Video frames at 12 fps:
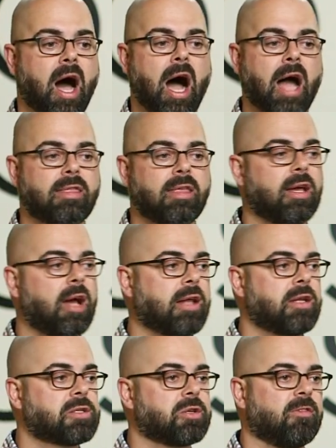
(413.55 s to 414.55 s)
I think I
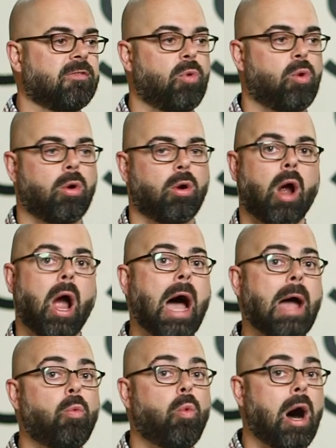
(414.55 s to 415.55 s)
deserve more, or
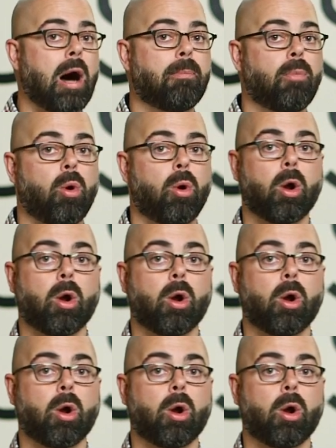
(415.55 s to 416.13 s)
I want more,